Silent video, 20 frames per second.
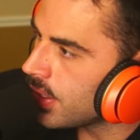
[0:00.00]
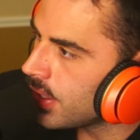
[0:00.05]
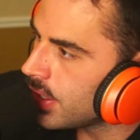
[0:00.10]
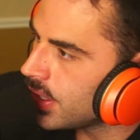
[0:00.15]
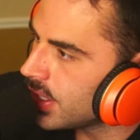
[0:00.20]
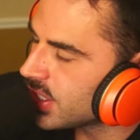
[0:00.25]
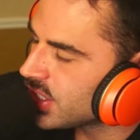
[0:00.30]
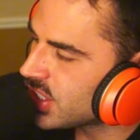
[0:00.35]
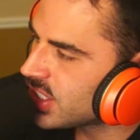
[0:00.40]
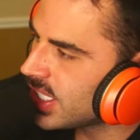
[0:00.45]

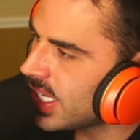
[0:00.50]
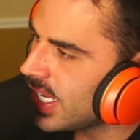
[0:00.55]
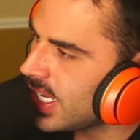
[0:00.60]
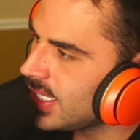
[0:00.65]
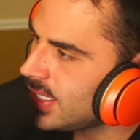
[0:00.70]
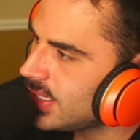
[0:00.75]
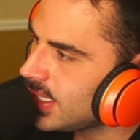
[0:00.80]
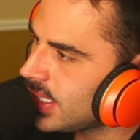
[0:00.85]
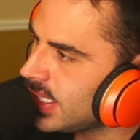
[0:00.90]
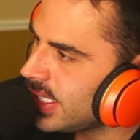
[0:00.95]

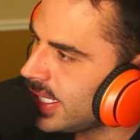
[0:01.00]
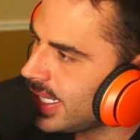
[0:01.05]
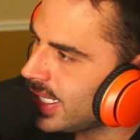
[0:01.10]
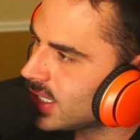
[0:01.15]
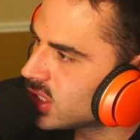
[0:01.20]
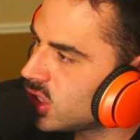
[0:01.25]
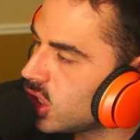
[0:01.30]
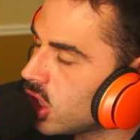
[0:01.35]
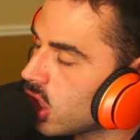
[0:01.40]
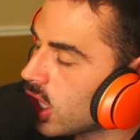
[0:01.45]
Satan
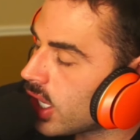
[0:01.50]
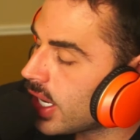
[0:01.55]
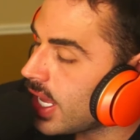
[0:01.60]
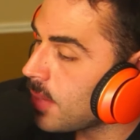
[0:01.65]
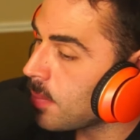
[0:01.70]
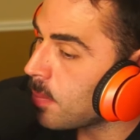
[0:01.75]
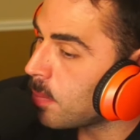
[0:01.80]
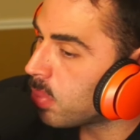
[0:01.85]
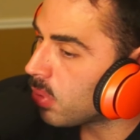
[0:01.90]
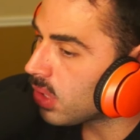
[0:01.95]
is not a
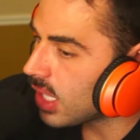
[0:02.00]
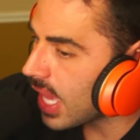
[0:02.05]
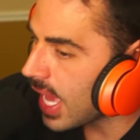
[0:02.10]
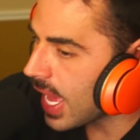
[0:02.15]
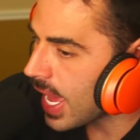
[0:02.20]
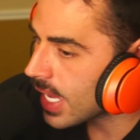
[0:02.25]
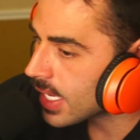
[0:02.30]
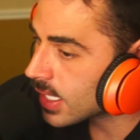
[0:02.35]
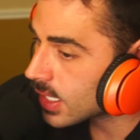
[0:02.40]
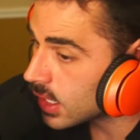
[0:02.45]

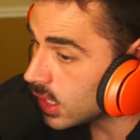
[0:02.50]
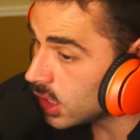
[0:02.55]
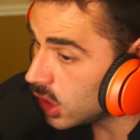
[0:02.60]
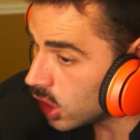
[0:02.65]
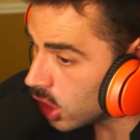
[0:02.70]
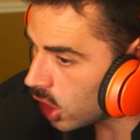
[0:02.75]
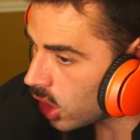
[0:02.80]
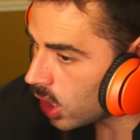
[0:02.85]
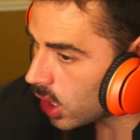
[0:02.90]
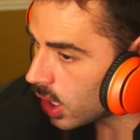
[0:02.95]
black
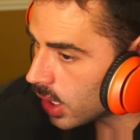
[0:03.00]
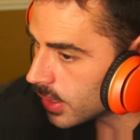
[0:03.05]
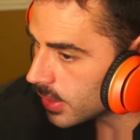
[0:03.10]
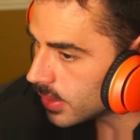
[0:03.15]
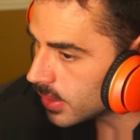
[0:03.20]
god.